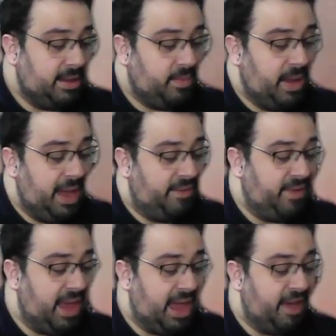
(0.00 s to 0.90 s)
We have
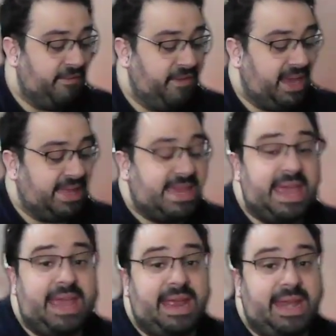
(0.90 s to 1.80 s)
a
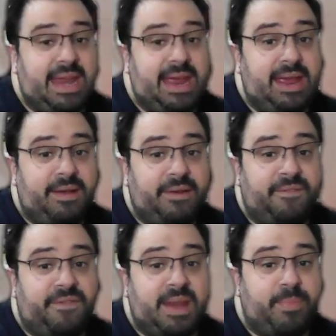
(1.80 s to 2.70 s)
Victini,
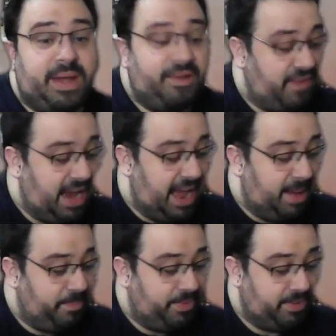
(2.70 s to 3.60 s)
Flippity
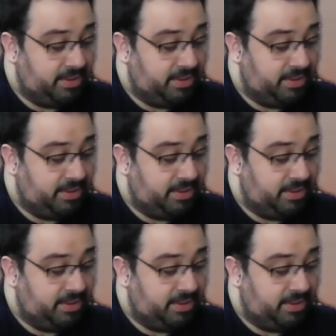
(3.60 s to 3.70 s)
Flap,